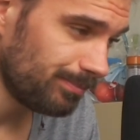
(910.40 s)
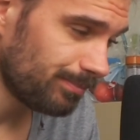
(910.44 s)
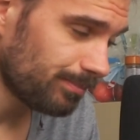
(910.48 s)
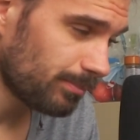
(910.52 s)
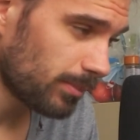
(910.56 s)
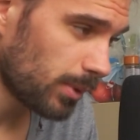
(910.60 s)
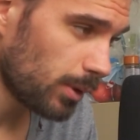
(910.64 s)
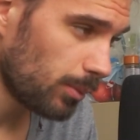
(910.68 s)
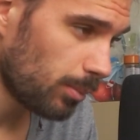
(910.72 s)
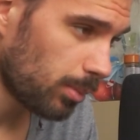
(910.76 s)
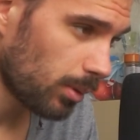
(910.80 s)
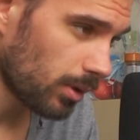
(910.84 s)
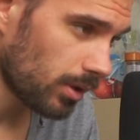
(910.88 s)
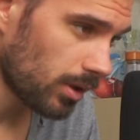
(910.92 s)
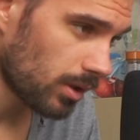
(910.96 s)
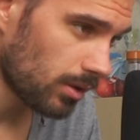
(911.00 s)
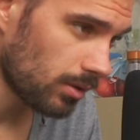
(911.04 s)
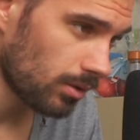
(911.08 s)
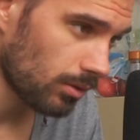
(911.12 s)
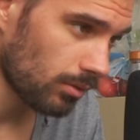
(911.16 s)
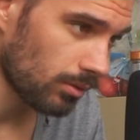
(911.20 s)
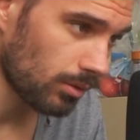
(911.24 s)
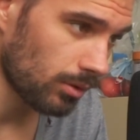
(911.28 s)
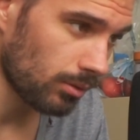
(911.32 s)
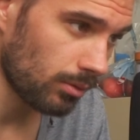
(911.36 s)
people either
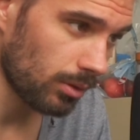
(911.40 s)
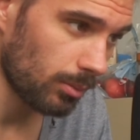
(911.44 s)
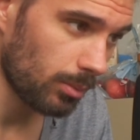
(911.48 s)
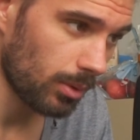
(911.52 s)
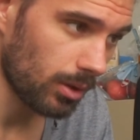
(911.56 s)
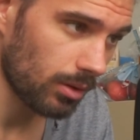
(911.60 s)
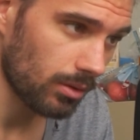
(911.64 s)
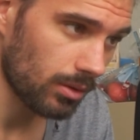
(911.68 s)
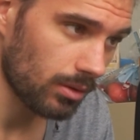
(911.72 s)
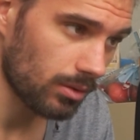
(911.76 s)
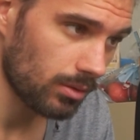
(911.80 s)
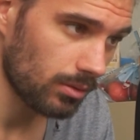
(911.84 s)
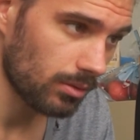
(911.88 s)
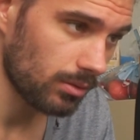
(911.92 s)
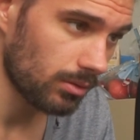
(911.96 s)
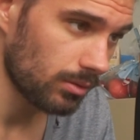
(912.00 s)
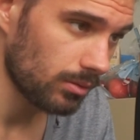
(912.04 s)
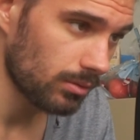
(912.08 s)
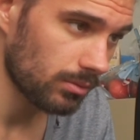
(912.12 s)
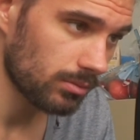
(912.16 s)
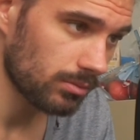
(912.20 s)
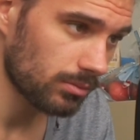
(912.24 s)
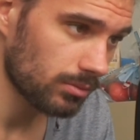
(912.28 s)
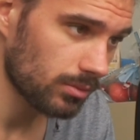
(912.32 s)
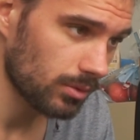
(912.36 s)
don't know about it or
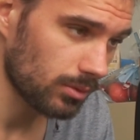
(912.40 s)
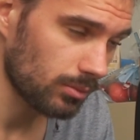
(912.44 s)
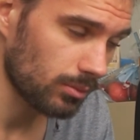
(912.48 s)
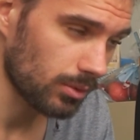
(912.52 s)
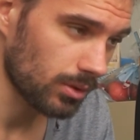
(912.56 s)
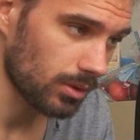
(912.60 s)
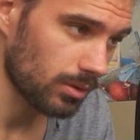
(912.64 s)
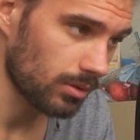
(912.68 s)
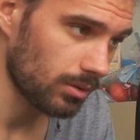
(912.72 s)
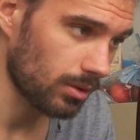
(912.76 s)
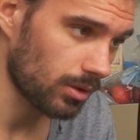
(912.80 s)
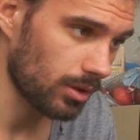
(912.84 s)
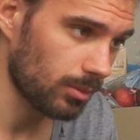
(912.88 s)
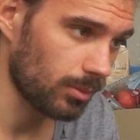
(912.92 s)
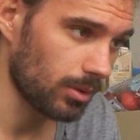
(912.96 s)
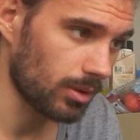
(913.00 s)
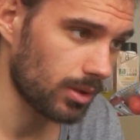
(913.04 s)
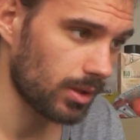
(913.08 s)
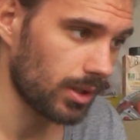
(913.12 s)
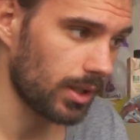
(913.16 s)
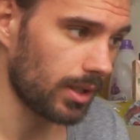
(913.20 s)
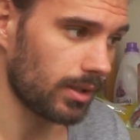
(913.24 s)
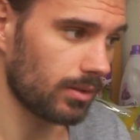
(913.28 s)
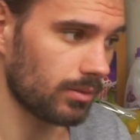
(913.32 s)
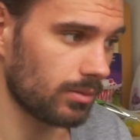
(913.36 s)
don't want to talk about it.
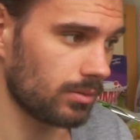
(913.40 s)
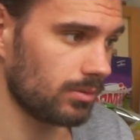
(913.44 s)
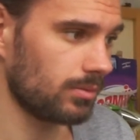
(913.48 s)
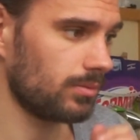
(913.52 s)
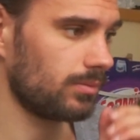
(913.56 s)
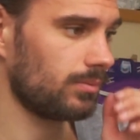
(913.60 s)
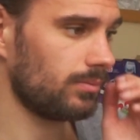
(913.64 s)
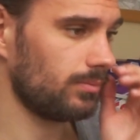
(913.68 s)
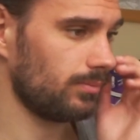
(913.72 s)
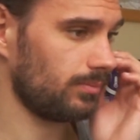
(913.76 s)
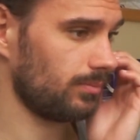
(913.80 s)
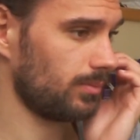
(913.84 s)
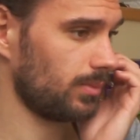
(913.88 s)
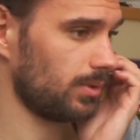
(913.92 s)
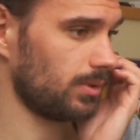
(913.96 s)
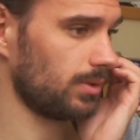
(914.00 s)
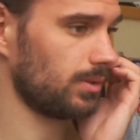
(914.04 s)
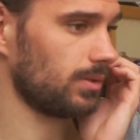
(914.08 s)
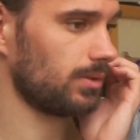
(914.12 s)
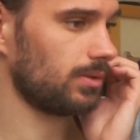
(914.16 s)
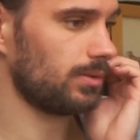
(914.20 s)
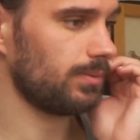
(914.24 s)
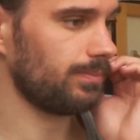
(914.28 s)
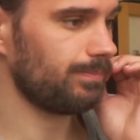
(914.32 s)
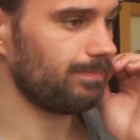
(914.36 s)
I don't know.
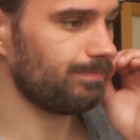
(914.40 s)
But